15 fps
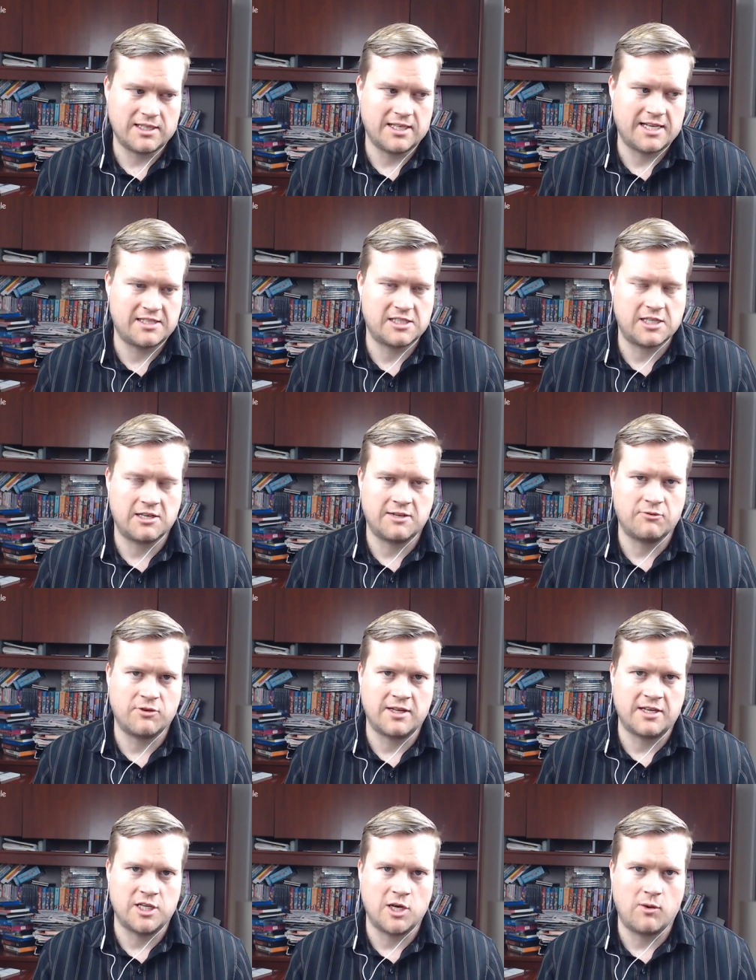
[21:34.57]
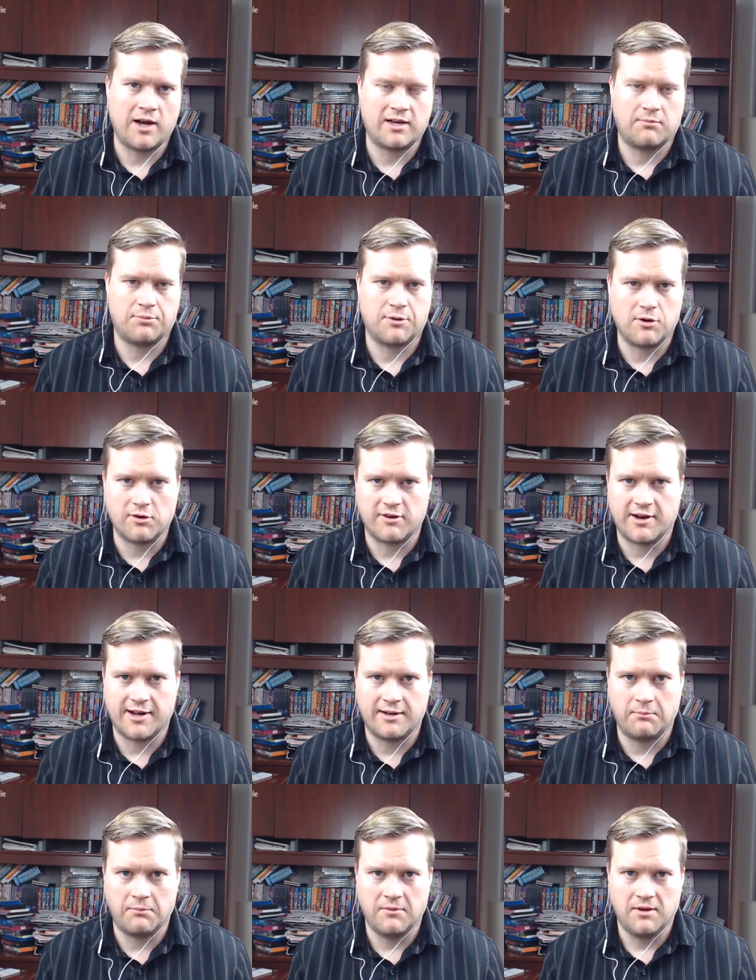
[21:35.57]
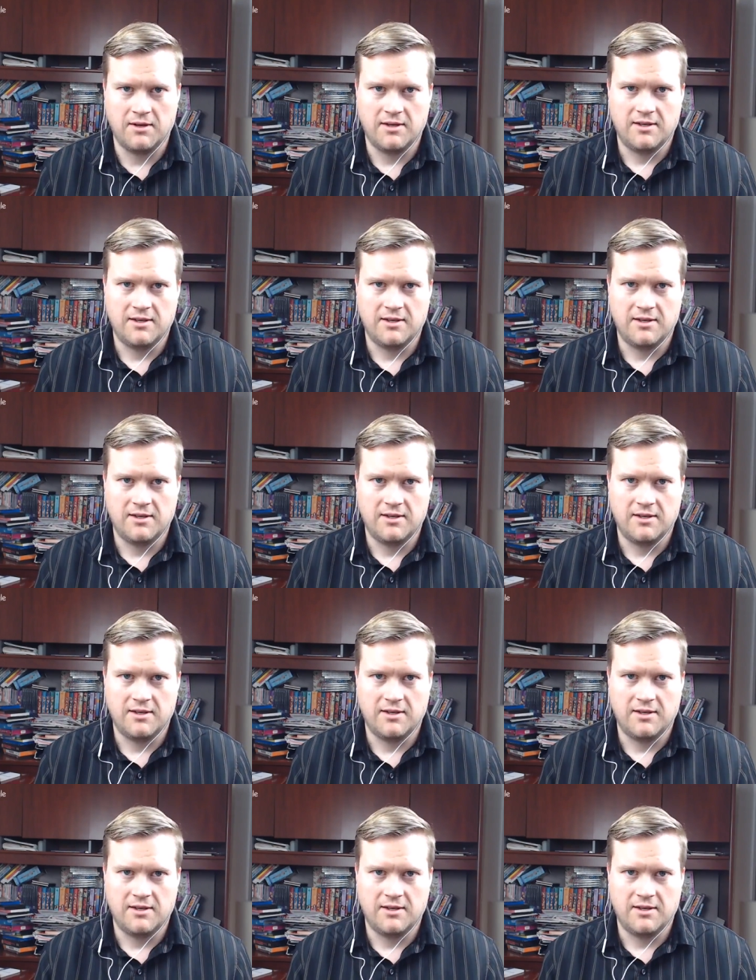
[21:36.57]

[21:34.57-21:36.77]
necessarily really know how to program